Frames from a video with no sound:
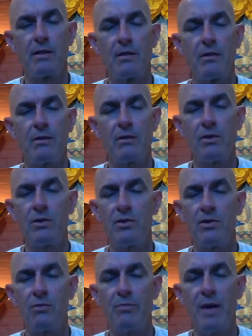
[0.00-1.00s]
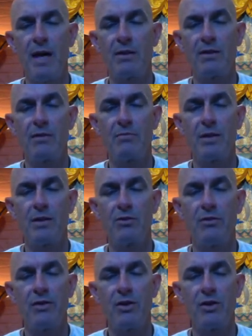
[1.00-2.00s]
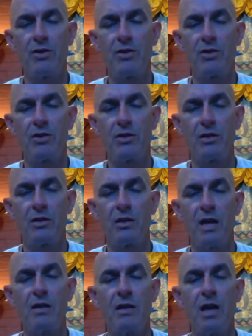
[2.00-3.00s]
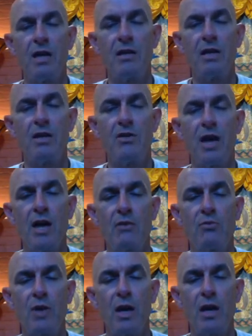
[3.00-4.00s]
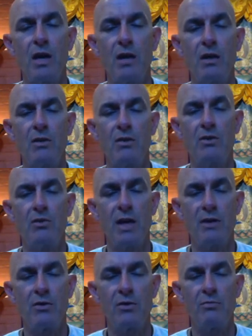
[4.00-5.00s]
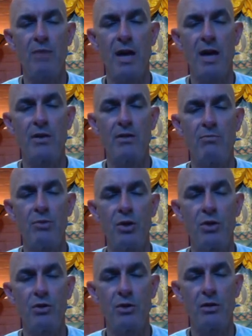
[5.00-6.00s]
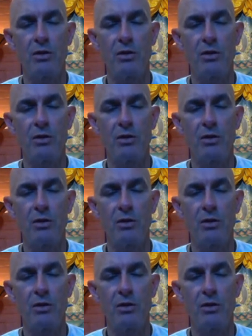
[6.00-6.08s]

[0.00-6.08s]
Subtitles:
There is no path to be traversed, and yet in that way you enter the path to Buddhahood.